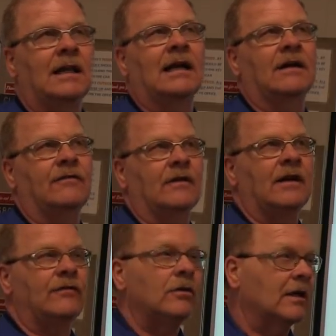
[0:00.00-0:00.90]
like
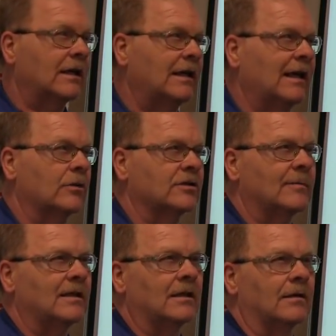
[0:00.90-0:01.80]
if you're looking like on
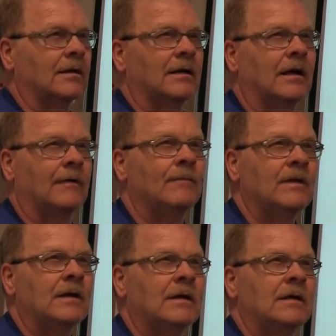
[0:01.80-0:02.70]
some of the little
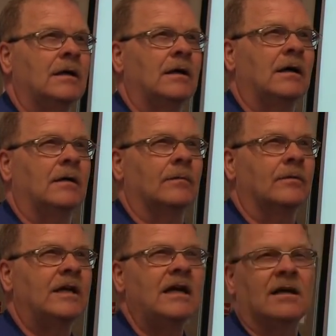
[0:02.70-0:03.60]

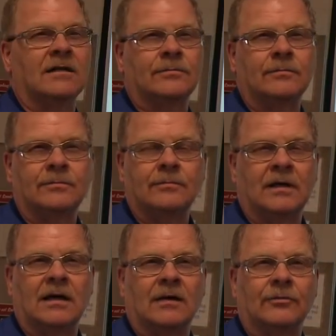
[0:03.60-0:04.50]
Kia,
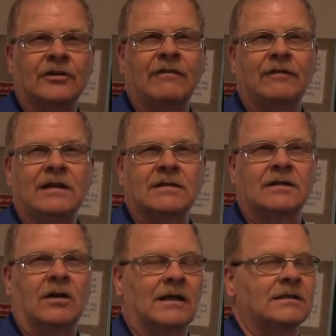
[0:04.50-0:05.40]
Cephias
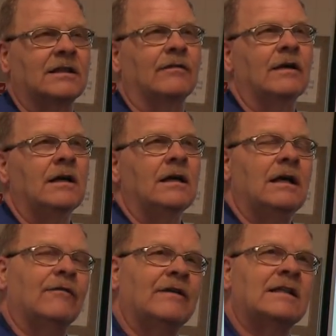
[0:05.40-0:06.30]
and all that stuff,
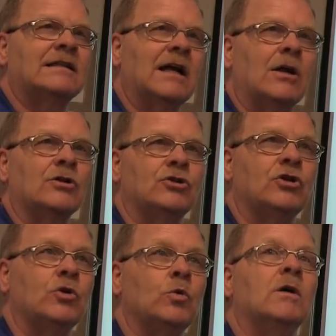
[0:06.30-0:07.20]
if it tells
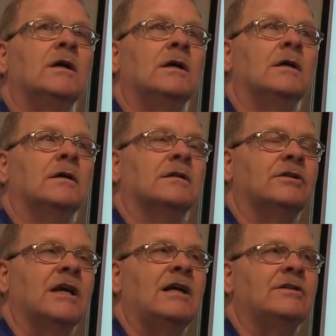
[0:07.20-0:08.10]
you to
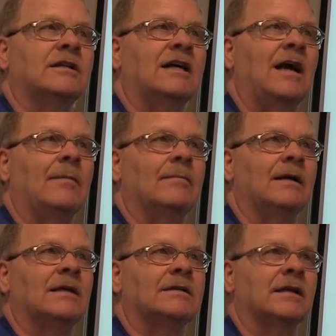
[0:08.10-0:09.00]
change the timing
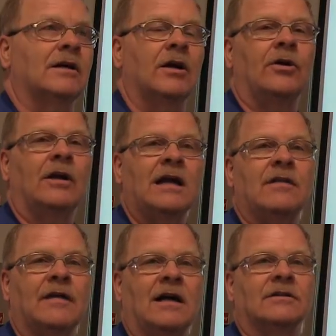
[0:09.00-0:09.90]
belt at
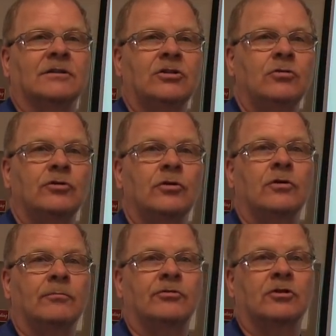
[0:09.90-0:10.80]
108,000, you
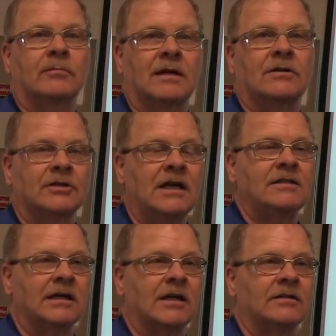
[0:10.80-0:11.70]
darn sure better
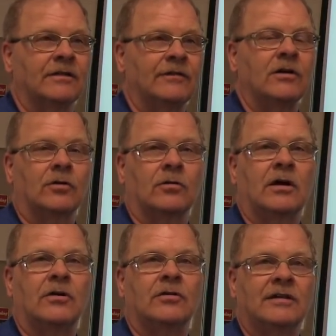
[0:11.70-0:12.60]
change it, because if you go to
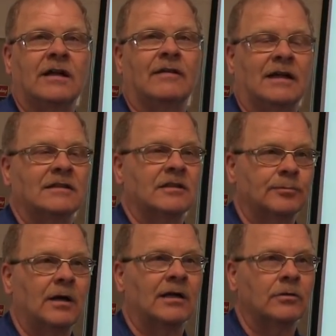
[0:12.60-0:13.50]
110,000,
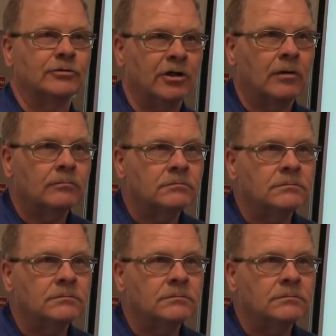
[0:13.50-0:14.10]
it's probably going to jump.